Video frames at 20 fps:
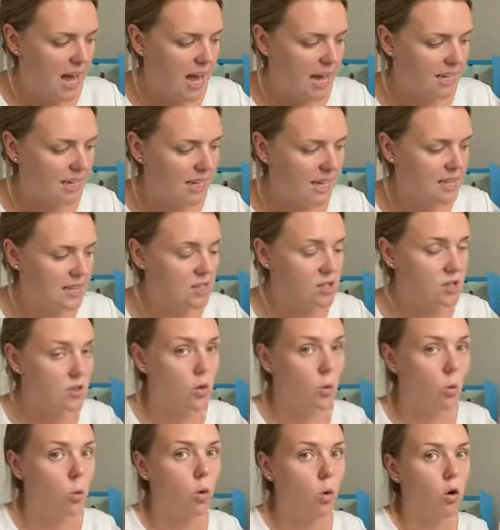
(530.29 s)
and into
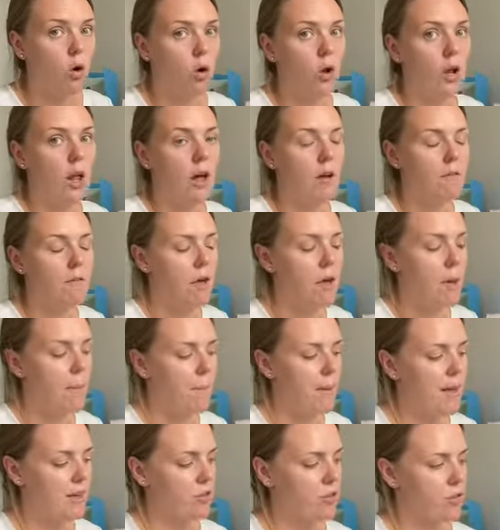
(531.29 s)
the wall of her
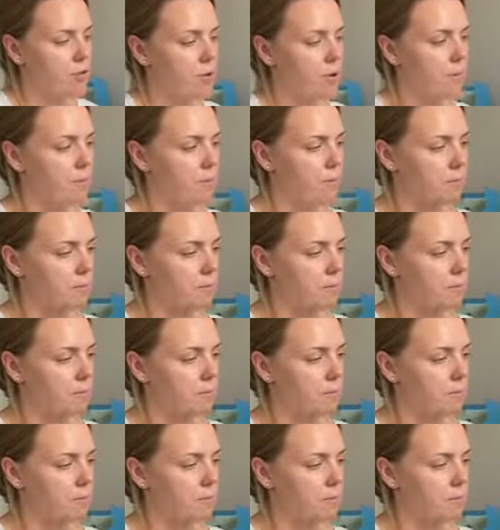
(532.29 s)
bedroom.